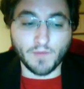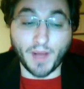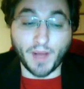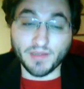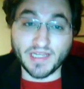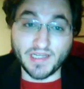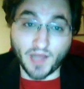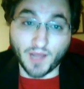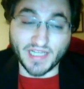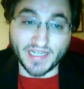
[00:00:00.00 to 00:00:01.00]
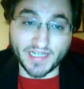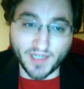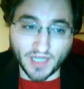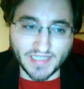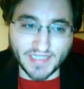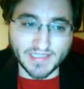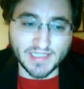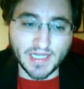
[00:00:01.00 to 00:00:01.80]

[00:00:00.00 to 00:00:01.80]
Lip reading: Republican nominating contest,